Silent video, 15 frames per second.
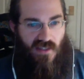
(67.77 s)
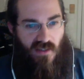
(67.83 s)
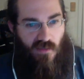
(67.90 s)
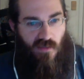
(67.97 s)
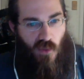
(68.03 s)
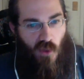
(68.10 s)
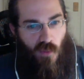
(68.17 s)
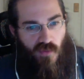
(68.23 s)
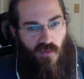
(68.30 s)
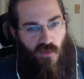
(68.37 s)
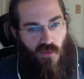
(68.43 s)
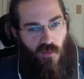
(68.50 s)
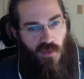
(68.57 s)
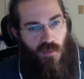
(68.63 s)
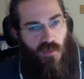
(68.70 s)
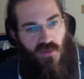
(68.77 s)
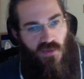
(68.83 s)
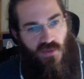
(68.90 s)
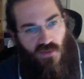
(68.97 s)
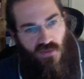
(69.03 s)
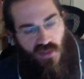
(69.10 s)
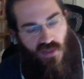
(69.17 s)
moment for people to
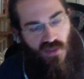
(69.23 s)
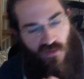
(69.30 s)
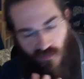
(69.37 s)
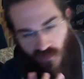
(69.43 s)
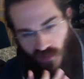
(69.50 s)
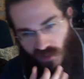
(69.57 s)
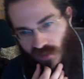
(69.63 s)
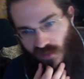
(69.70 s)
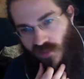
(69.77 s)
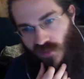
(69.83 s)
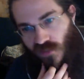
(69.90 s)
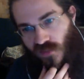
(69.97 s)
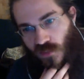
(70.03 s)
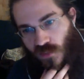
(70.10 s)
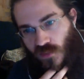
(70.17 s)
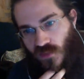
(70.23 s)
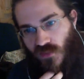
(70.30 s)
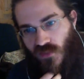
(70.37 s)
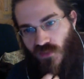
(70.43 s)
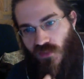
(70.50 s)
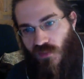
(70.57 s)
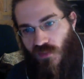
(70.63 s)
just kind of file in. So we'll just
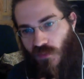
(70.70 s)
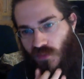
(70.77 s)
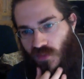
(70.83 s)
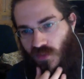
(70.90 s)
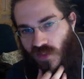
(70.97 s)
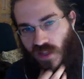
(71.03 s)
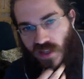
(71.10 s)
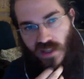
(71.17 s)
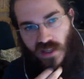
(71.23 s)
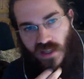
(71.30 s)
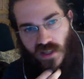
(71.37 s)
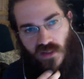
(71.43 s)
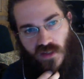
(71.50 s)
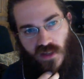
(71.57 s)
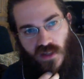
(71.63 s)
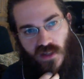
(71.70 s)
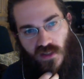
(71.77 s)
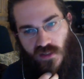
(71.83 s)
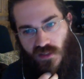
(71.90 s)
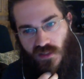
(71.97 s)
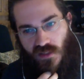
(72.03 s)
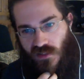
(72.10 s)
hang out.
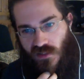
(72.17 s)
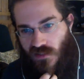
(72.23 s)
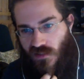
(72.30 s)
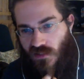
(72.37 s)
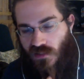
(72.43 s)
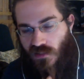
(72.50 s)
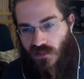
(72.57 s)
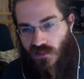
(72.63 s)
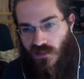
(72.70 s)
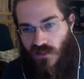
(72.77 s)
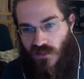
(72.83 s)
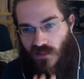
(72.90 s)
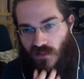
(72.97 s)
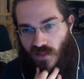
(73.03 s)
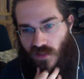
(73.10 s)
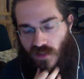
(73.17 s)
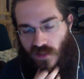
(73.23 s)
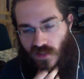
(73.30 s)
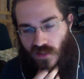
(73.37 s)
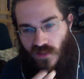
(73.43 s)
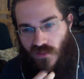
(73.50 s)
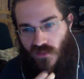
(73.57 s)
I'll
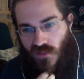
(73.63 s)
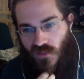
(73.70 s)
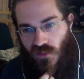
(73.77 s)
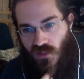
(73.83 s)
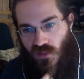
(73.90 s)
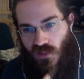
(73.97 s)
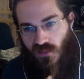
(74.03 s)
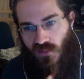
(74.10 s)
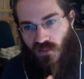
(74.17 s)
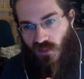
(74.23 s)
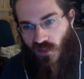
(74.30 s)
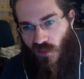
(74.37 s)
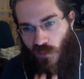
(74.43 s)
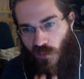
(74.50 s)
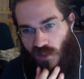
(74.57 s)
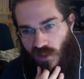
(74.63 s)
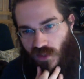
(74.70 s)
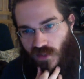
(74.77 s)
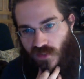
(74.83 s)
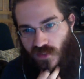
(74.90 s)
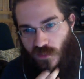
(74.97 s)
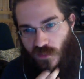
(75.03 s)
sing you guys a lullaby or
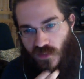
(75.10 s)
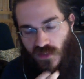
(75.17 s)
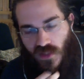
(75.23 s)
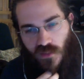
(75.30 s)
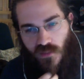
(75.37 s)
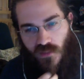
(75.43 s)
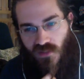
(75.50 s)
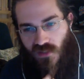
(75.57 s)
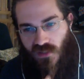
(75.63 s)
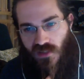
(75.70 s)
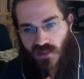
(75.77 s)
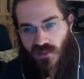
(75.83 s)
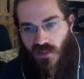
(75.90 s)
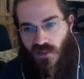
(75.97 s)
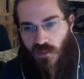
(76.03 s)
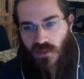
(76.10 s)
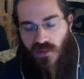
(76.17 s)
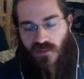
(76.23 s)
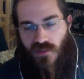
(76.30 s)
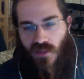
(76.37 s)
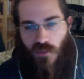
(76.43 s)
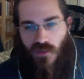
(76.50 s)
something. No, I'm just kidding. I
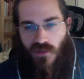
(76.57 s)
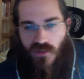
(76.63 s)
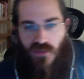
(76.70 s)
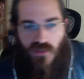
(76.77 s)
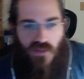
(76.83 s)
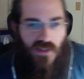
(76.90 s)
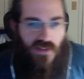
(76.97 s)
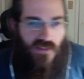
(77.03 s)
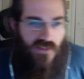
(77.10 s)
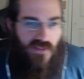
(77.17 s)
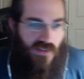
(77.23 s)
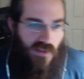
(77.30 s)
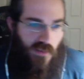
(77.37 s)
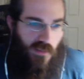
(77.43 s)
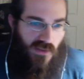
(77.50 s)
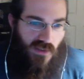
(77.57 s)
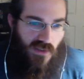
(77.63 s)
wouldn't do that. That's terrible.